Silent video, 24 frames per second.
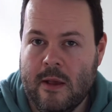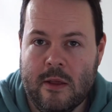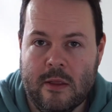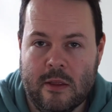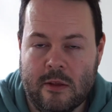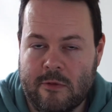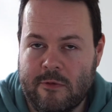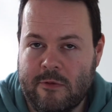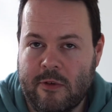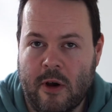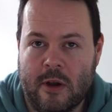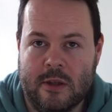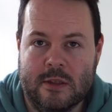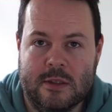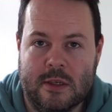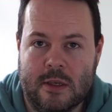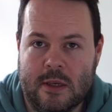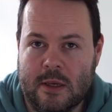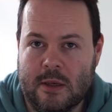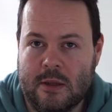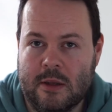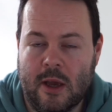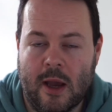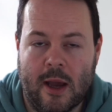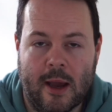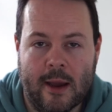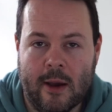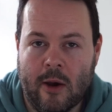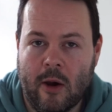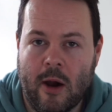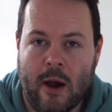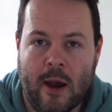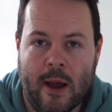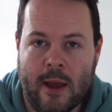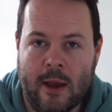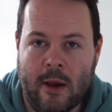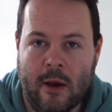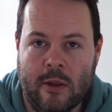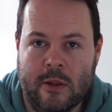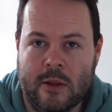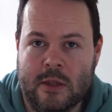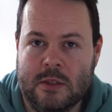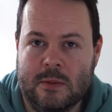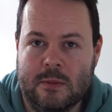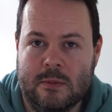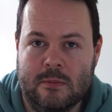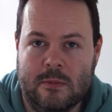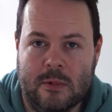the fighting, the A I
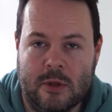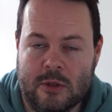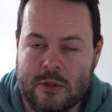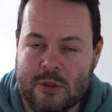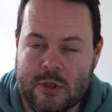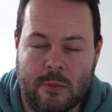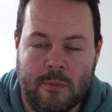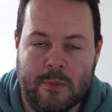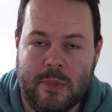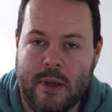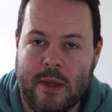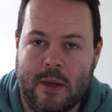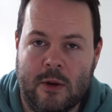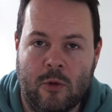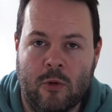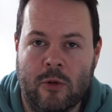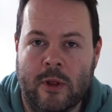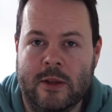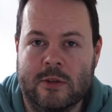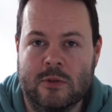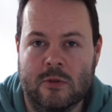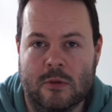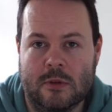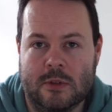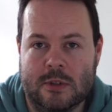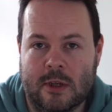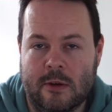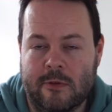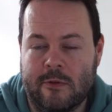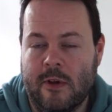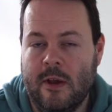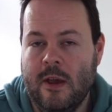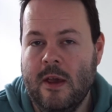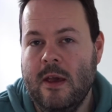that's, that jump in, all that sort of stuff.